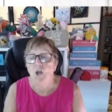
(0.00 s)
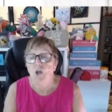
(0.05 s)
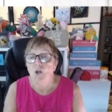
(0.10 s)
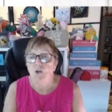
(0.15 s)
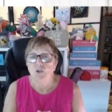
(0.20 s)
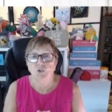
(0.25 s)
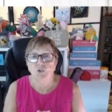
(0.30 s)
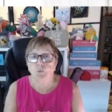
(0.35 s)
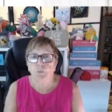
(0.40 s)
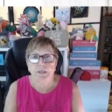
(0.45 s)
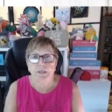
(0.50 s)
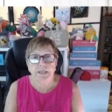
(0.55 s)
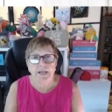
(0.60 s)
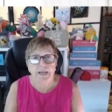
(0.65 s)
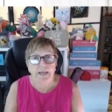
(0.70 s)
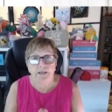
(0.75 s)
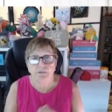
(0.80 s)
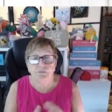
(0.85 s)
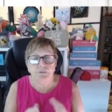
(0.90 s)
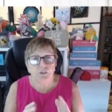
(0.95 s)
So we can
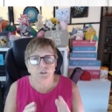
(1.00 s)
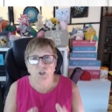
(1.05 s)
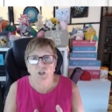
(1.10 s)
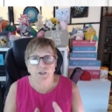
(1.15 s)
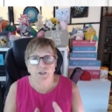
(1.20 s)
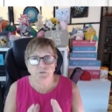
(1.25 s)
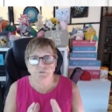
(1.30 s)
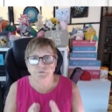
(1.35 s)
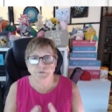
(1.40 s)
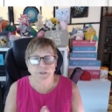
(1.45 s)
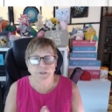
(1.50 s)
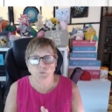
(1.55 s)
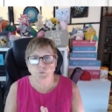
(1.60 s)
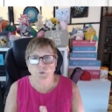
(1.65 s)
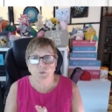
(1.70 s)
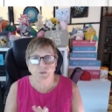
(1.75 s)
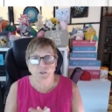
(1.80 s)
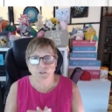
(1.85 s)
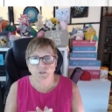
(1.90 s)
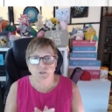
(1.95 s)
have a lot of fun with
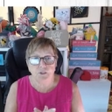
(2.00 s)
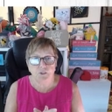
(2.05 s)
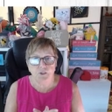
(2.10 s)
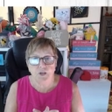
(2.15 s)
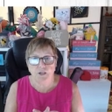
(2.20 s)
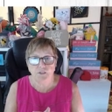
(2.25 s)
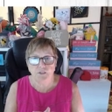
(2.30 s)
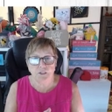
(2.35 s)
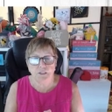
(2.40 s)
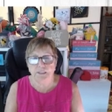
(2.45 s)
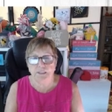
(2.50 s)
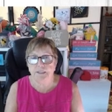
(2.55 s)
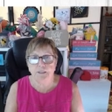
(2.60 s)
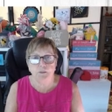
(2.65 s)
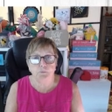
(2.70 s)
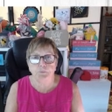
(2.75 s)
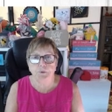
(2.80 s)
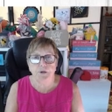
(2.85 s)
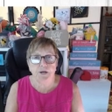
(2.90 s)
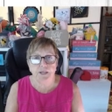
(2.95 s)
this, lots of little
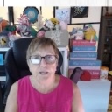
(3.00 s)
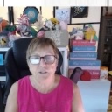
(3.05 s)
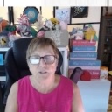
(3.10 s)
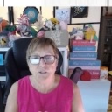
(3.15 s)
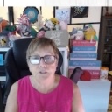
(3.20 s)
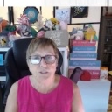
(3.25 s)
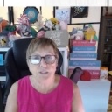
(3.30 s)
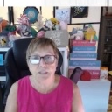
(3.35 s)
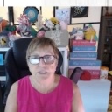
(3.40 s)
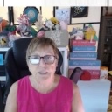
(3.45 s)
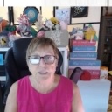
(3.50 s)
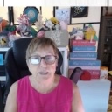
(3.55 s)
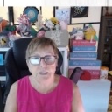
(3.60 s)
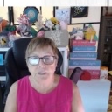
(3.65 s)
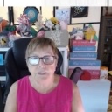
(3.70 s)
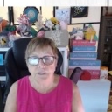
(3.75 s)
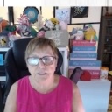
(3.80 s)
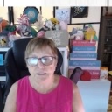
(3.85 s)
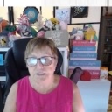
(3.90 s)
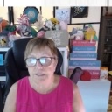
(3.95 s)
prizes and
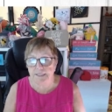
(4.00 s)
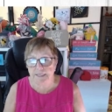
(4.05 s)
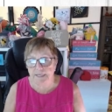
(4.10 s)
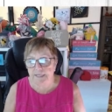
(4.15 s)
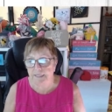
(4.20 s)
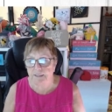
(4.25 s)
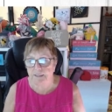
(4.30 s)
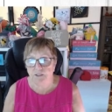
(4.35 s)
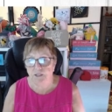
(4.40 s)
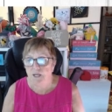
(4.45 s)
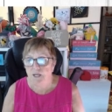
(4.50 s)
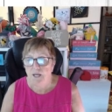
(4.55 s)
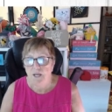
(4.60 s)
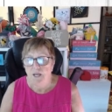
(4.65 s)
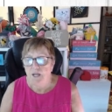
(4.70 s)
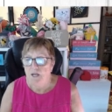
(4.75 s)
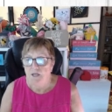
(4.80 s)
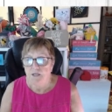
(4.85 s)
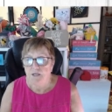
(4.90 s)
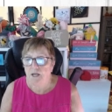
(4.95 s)
things to get.
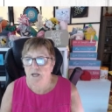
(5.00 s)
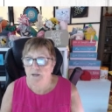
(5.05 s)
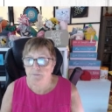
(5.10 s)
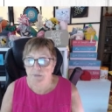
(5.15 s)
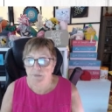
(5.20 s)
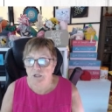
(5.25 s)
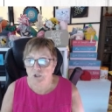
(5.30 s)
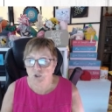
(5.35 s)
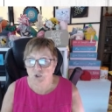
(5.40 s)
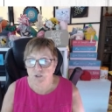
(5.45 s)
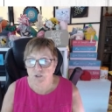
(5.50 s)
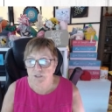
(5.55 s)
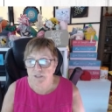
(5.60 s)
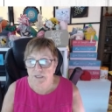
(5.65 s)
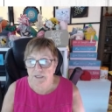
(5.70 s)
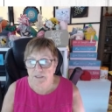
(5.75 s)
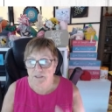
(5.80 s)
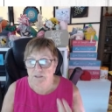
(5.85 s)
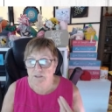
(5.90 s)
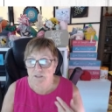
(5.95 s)
Now I mentioned
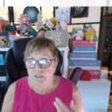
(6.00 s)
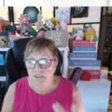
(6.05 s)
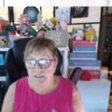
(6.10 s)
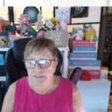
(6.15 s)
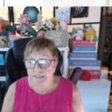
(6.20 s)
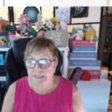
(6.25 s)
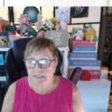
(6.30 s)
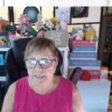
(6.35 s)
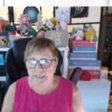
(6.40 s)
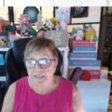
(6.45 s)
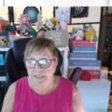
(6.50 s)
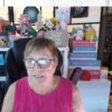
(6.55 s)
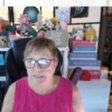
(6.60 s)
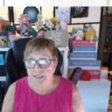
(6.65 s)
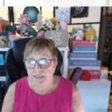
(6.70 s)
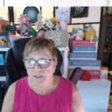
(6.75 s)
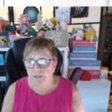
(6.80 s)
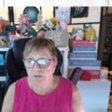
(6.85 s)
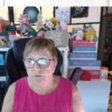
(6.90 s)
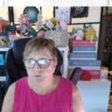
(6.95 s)
uh, today,
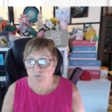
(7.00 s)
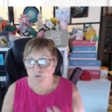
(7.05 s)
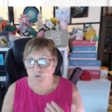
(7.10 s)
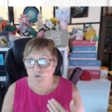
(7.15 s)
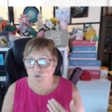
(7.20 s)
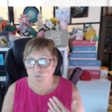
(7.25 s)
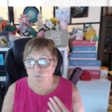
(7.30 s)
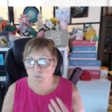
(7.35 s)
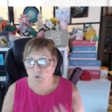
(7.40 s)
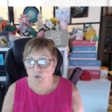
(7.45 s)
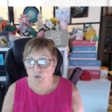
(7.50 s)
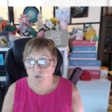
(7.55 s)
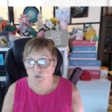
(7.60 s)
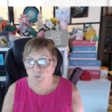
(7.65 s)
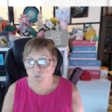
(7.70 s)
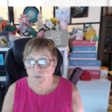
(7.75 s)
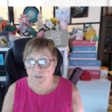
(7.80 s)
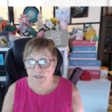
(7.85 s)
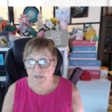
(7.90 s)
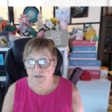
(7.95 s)
tomorrow
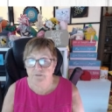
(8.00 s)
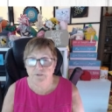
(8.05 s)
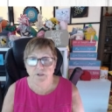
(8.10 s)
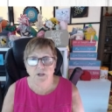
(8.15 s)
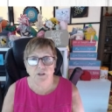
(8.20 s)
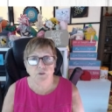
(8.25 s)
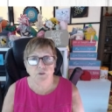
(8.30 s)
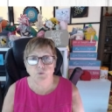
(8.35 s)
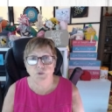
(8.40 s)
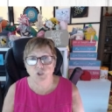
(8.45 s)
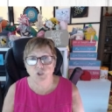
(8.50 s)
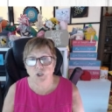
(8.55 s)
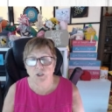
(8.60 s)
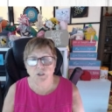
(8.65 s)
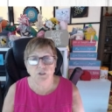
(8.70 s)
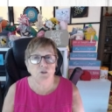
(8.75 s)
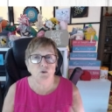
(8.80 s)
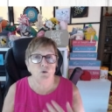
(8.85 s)
we have another agenda.